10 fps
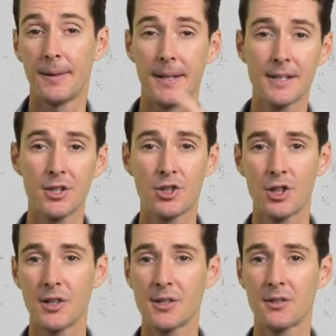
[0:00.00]
This is
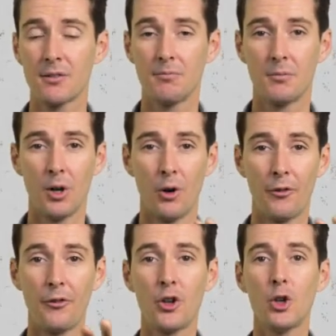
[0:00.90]
just a
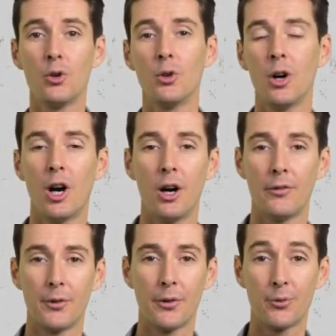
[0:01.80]
few
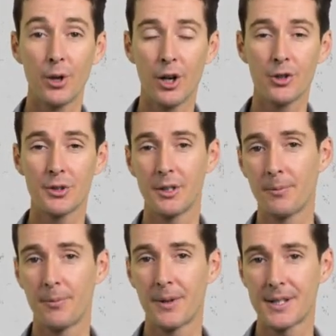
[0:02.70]
of the
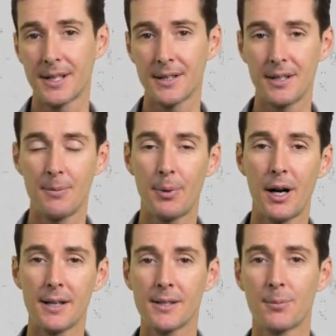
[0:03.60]
360
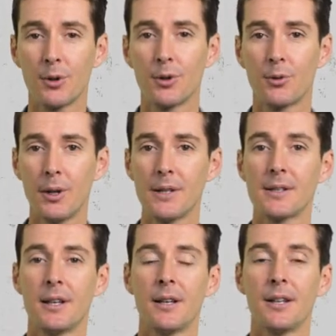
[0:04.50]
possible
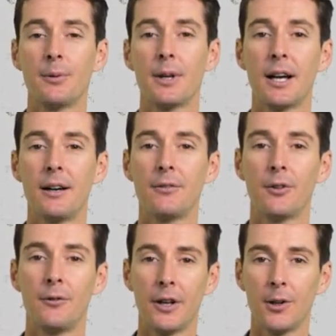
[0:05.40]
degrees that we have
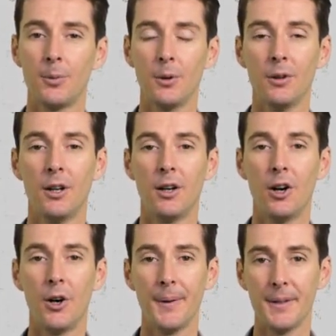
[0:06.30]
available
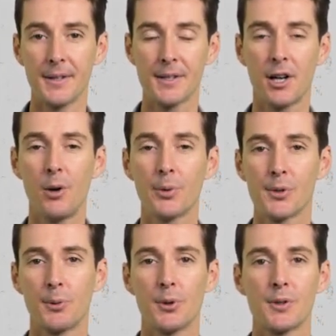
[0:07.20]
on this
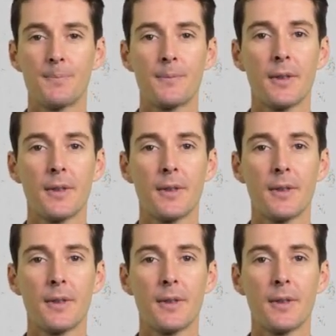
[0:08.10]
compass rose.